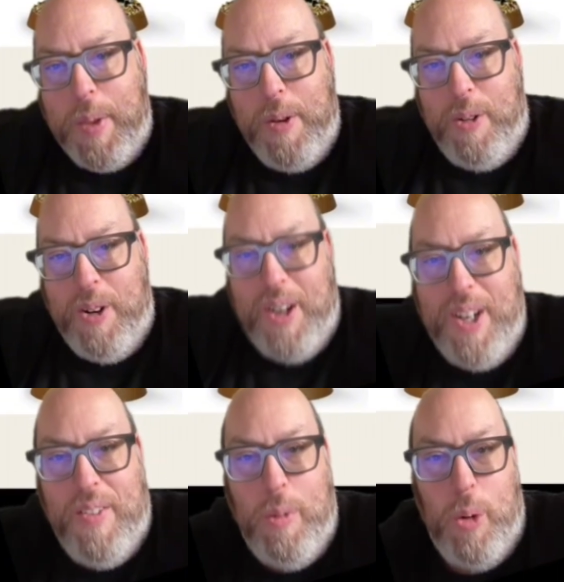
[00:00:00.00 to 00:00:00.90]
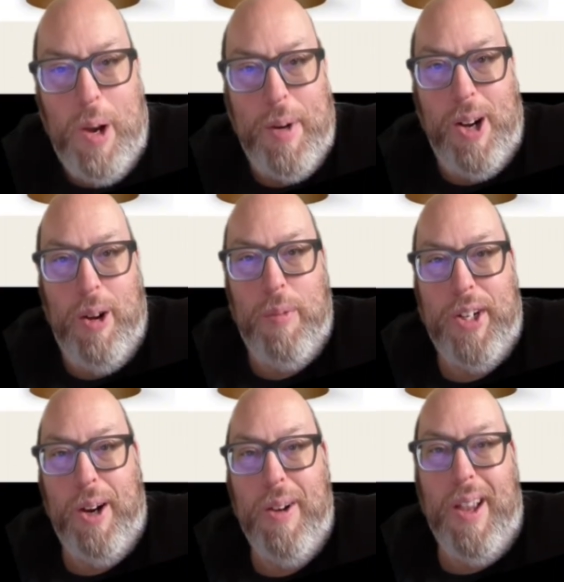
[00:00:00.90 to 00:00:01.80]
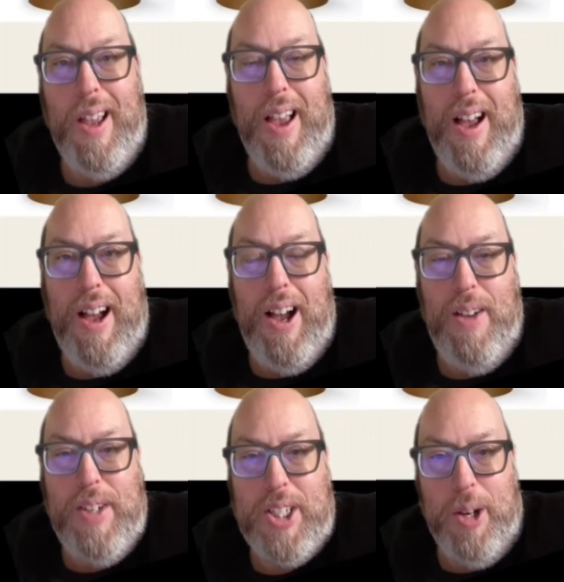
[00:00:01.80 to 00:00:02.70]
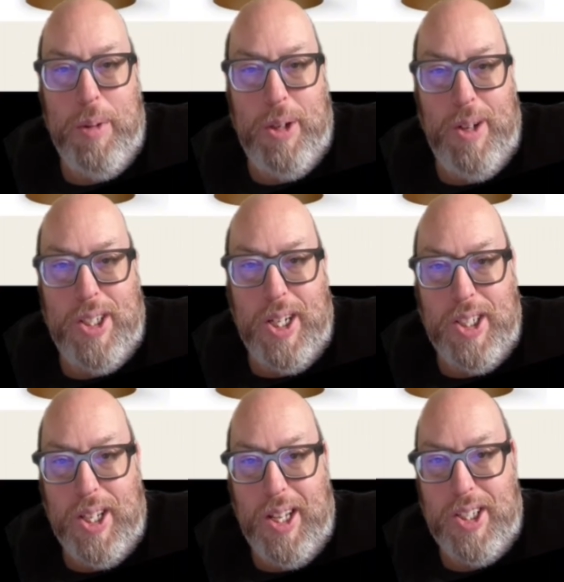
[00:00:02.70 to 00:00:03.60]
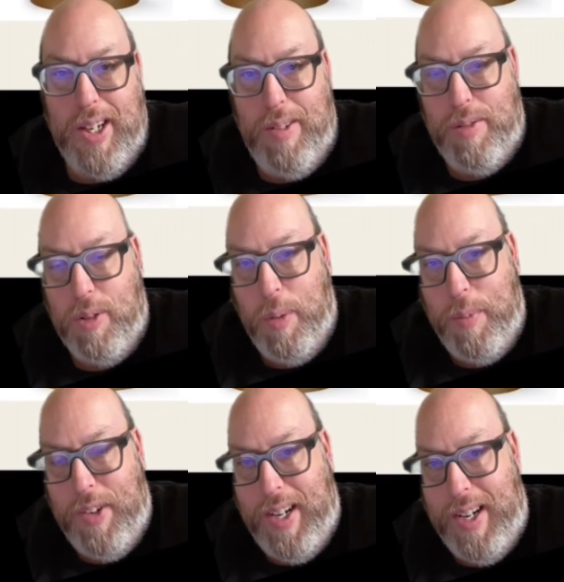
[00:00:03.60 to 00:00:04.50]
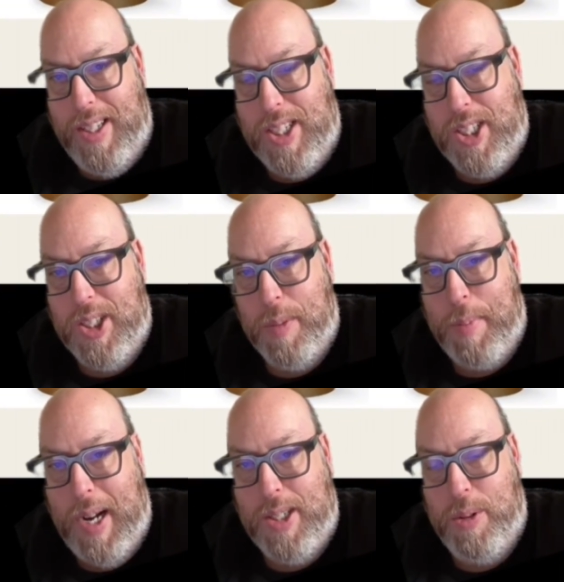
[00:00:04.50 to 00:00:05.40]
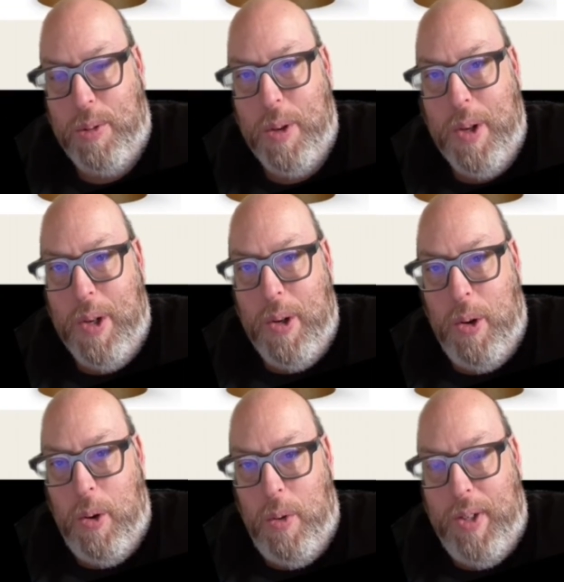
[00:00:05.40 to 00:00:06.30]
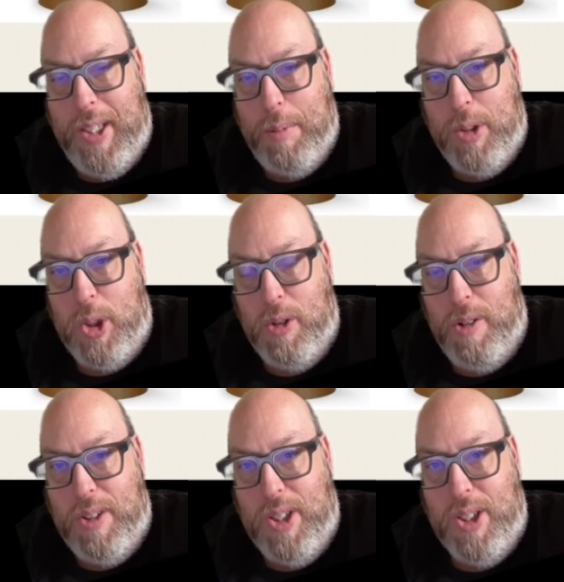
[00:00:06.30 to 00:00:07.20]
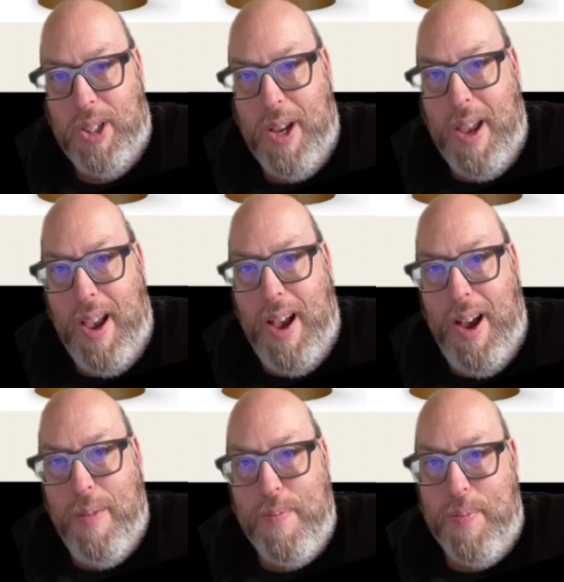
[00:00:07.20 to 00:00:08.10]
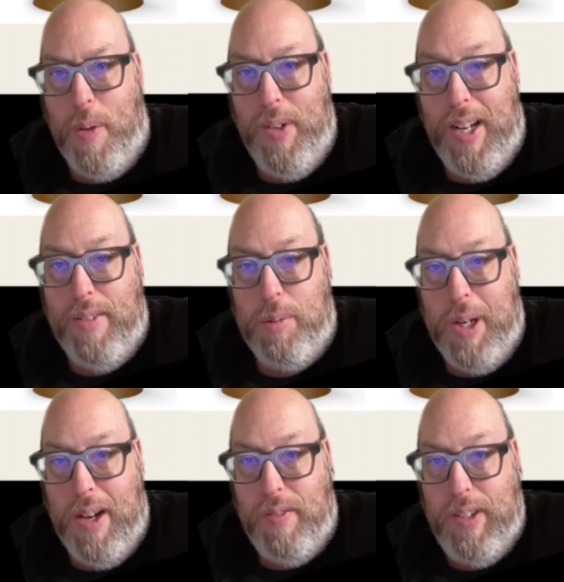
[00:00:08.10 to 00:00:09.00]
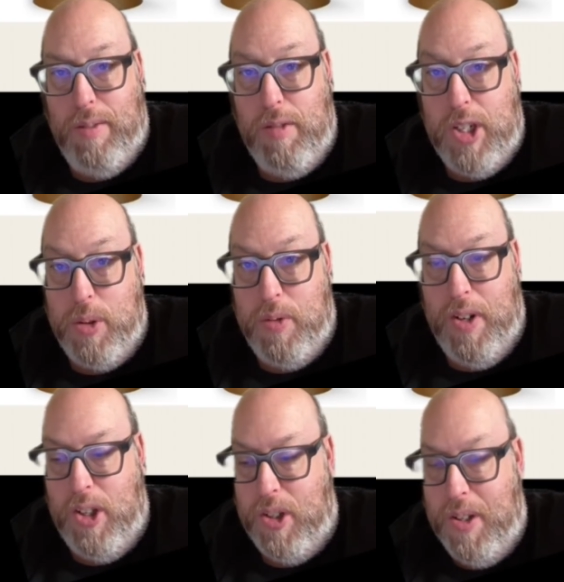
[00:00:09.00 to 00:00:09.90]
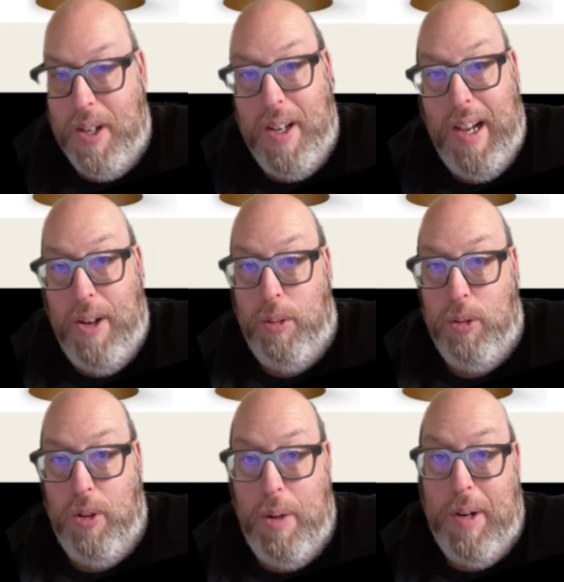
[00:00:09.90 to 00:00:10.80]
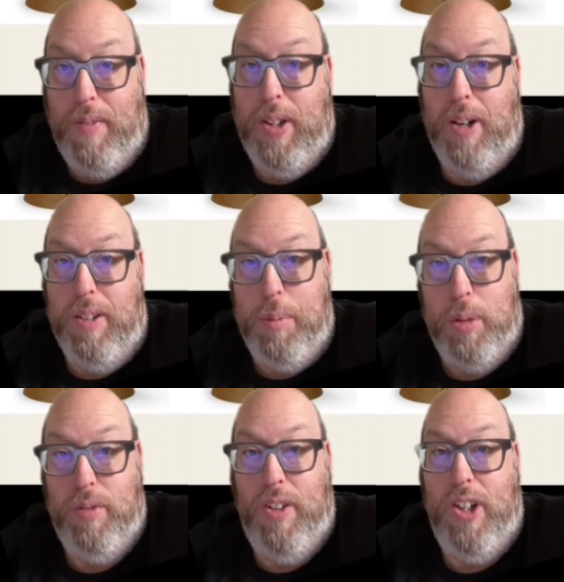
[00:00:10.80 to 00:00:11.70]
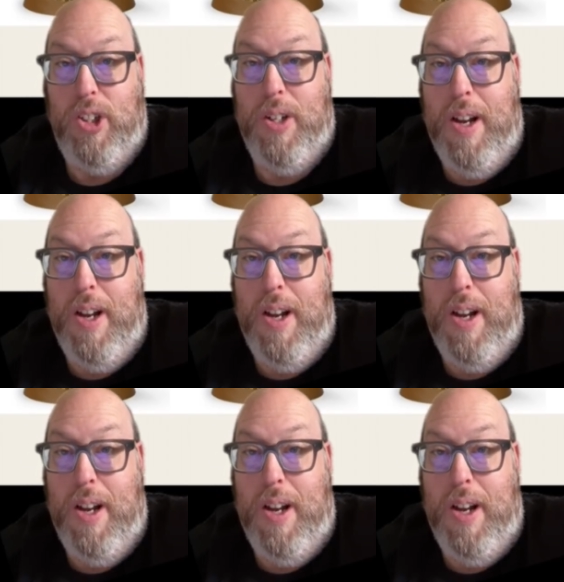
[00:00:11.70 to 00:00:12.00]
Alright, another Warhammer Glow Up video. And this time we're doing St. Celestine from the Sisters of Battle, or the Adeptus Sororitas. On the left we have the original version, and on the right we have the current modern version.